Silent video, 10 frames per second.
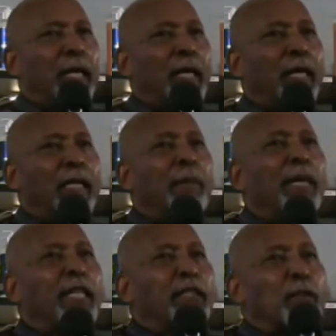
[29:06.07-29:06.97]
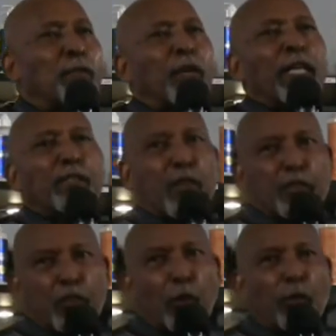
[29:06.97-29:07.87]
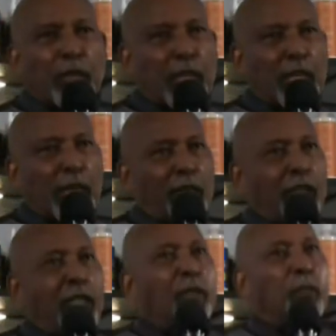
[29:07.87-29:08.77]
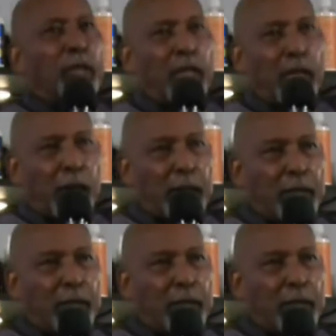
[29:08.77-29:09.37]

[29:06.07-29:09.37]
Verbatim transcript: They make us afraid to associate ourselves with God.